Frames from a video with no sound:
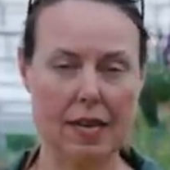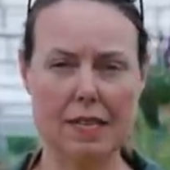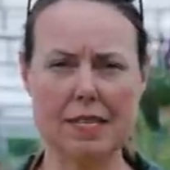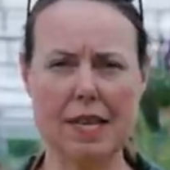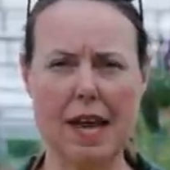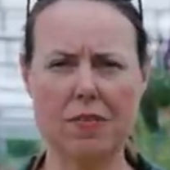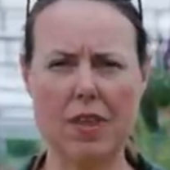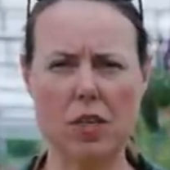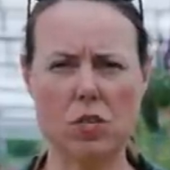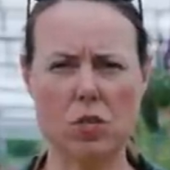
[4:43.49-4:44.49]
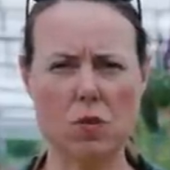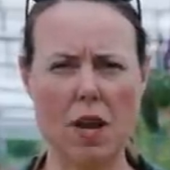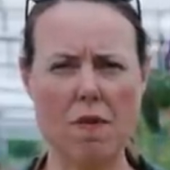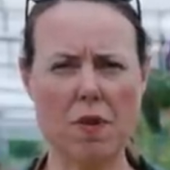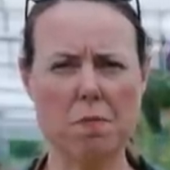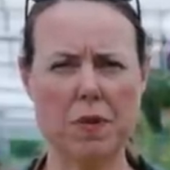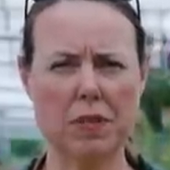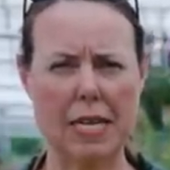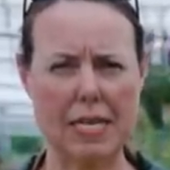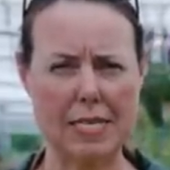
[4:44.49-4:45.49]
is that they do have a
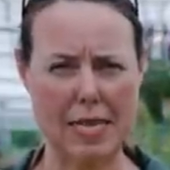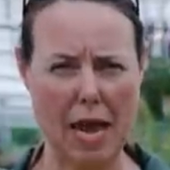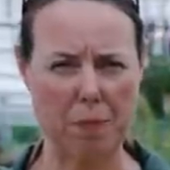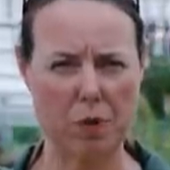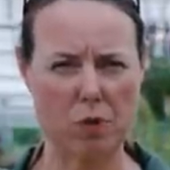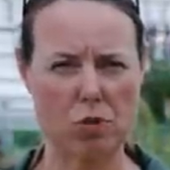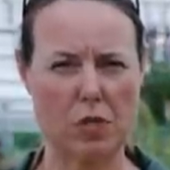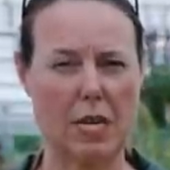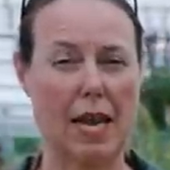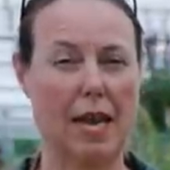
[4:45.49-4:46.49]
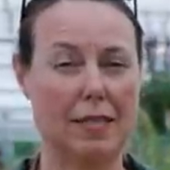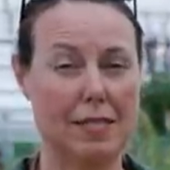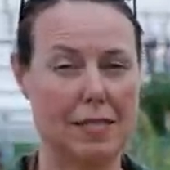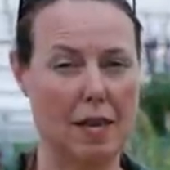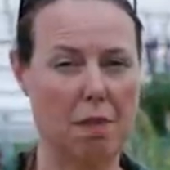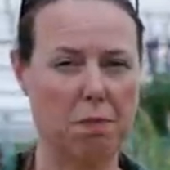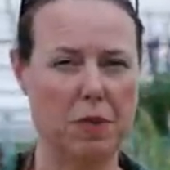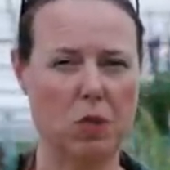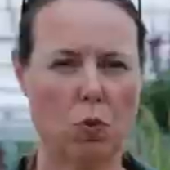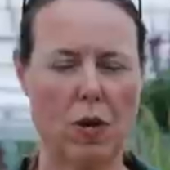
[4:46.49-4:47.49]
milky sap usually, hence the name
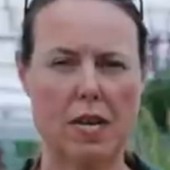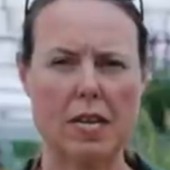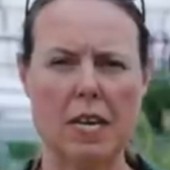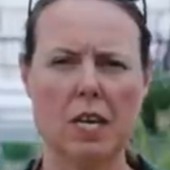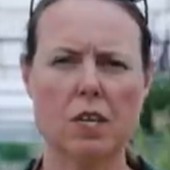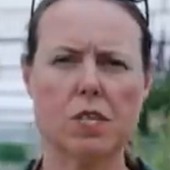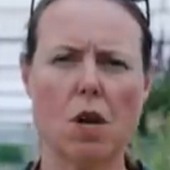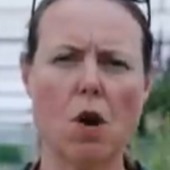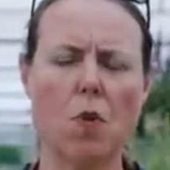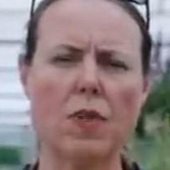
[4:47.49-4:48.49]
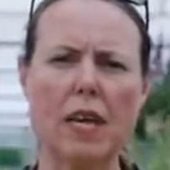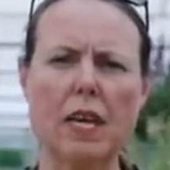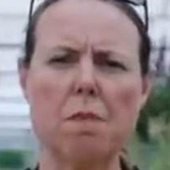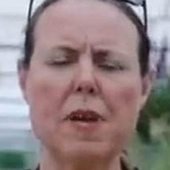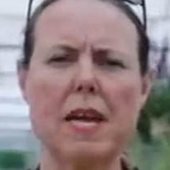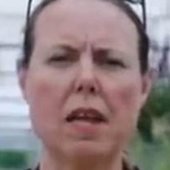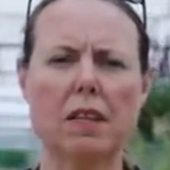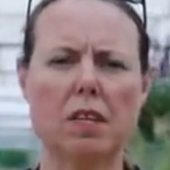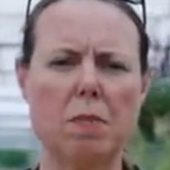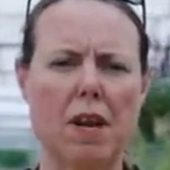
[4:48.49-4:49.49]
milkweed. So that can be a
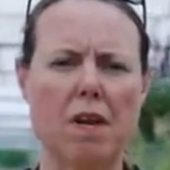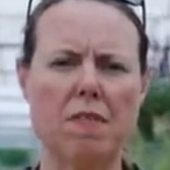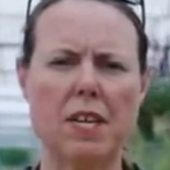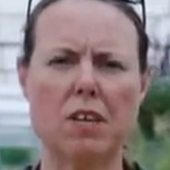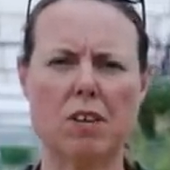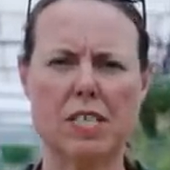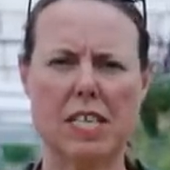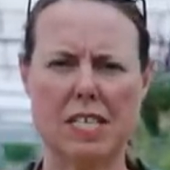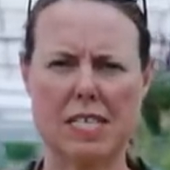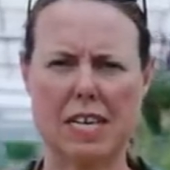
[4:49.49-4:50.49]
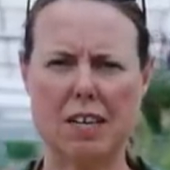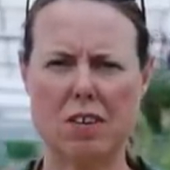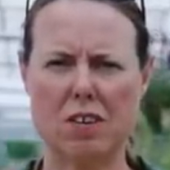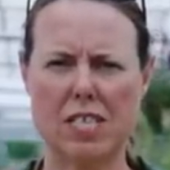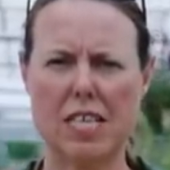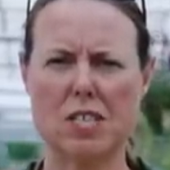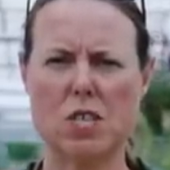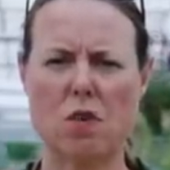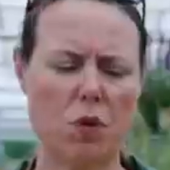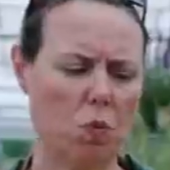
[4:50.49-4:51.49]
little bit of an irritant, skin irritant.
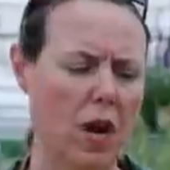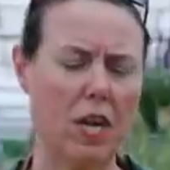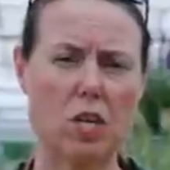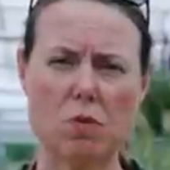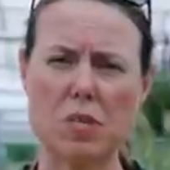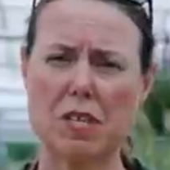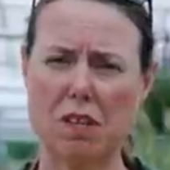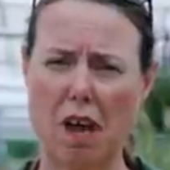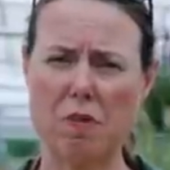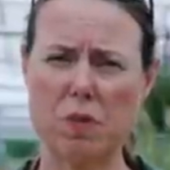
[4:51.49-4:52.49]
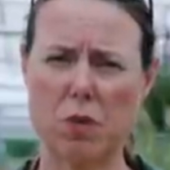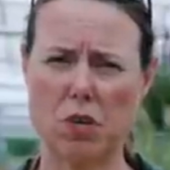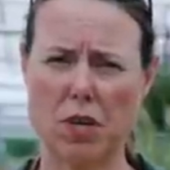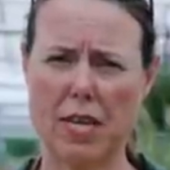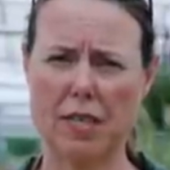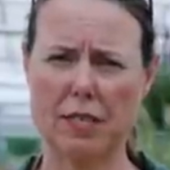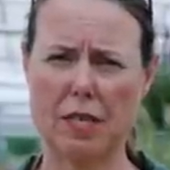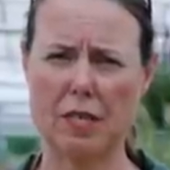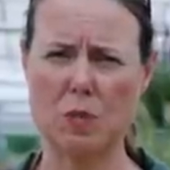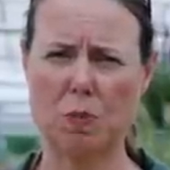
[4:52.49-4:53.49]
So if you want to use gloves when you're
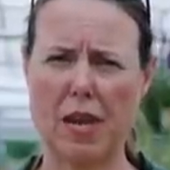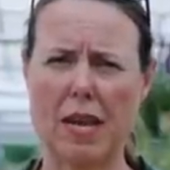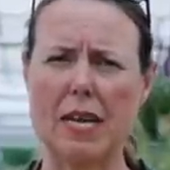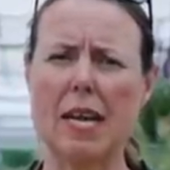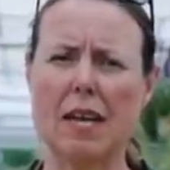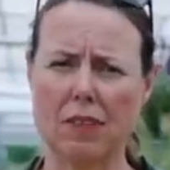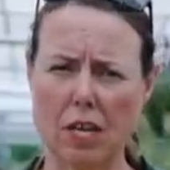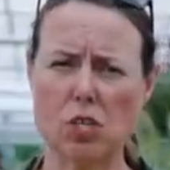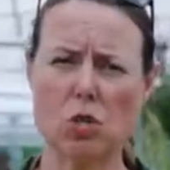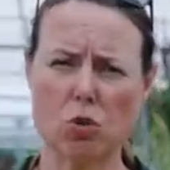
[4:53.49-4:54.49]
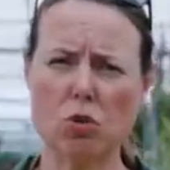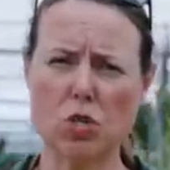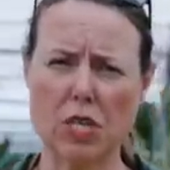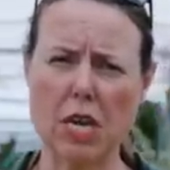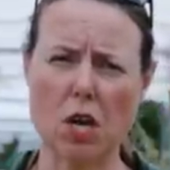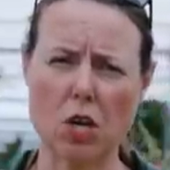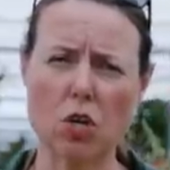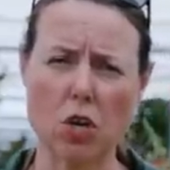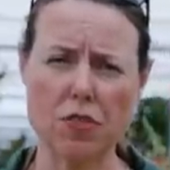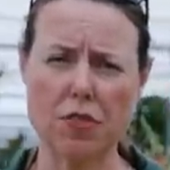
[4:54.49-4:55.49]
handling this plant, that's usually a
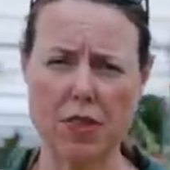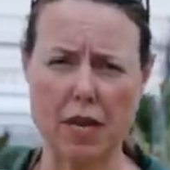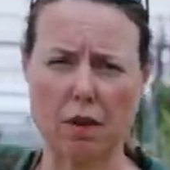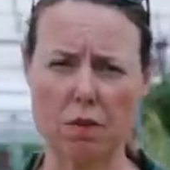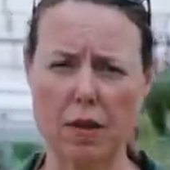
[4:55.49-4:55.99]
good thing,